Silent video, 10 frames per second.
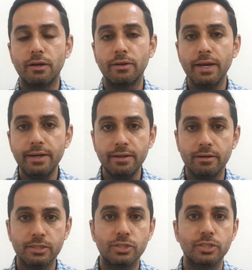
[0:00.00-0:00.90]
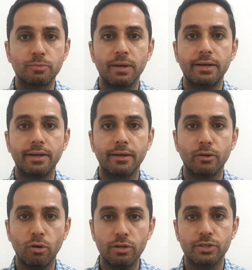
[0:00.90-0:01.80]
a 90 Hz display
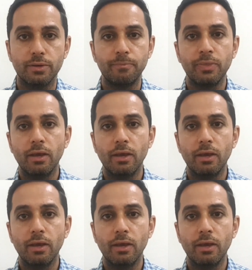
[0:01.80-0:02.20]
technology,